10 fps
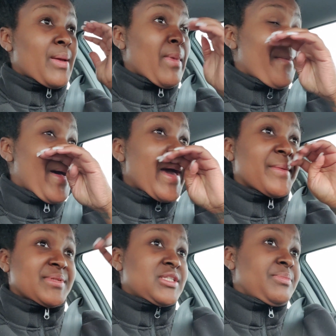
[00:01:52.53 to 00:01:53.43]
but i like my
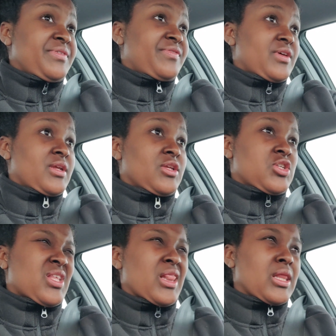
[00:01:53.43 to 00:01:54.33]
bottoms to be
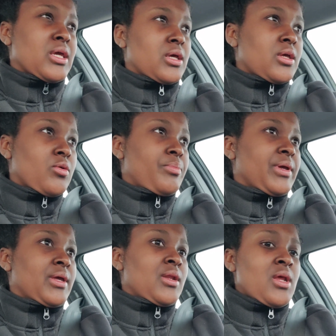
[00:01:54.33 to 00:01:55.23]
fitted just a little
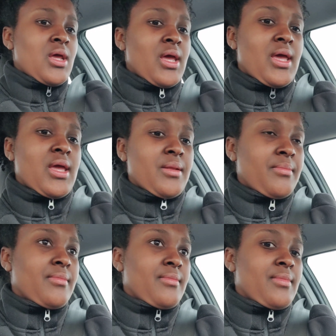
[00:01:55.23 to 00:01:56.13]
bit
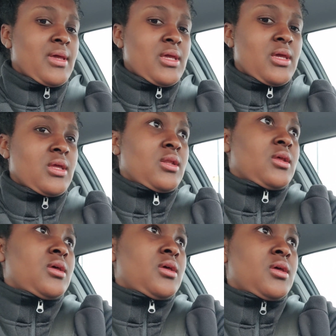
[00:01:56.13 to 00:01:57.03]
and
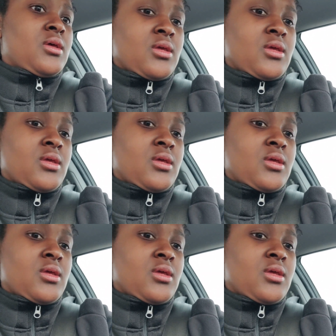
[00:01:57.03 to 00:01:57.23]
man